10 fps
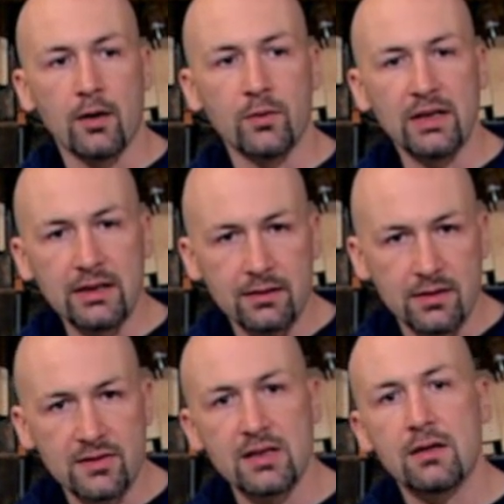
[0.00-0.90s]
really need
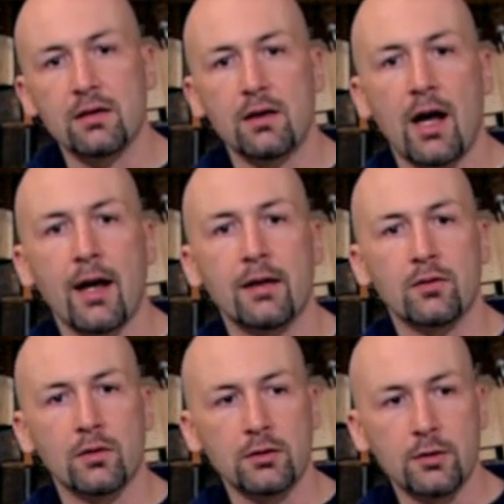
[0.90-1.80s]
to see their line
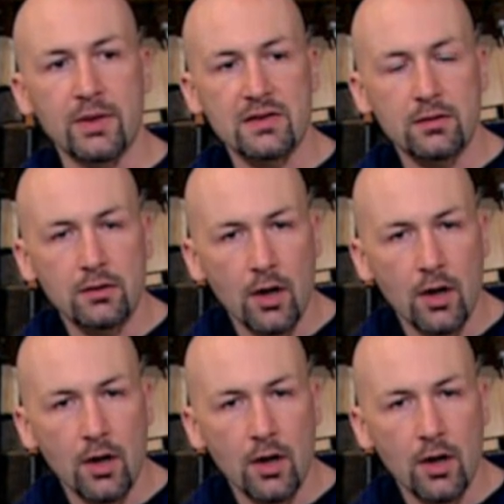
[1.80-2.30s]
or a little bit,